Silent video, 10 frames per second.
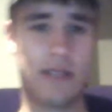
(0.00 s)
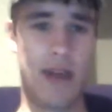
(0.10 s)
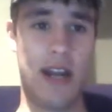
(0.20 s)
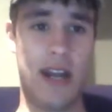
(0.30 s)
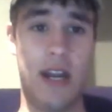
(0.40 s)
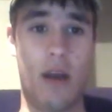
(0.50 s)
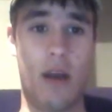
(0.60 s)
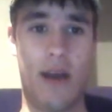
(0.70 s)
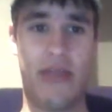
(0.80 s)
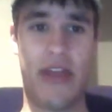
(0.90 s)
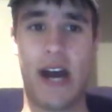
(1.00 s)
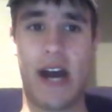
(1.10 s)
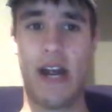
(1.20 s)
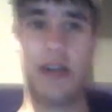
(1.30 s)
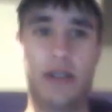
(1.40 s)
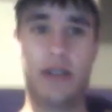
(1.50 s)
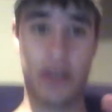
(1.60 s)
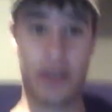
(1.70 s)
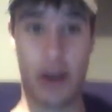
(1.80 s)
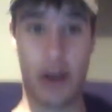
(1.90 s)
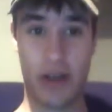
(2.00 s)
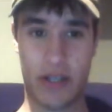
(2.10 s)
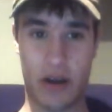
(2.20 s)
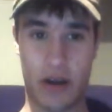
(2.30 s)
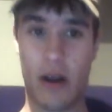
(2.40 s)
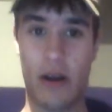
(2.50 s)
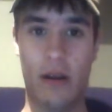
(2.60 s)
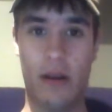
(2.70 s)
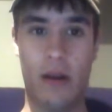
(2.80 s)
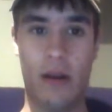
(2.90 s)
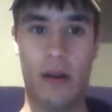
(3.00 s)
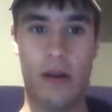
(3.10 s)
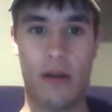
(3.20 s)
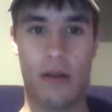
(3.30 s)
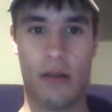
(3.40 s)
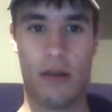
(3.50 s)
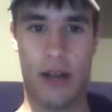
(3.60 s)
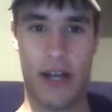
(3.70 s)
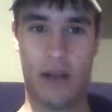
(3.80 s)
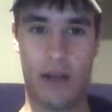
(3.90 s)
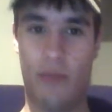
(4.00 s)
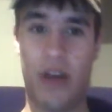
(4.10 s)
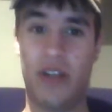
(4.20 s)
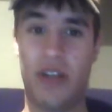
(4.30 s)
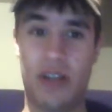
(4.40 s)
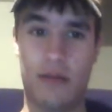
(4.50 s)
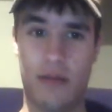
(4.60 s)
my knee or my thigh, it just starts to hurt like a bitch.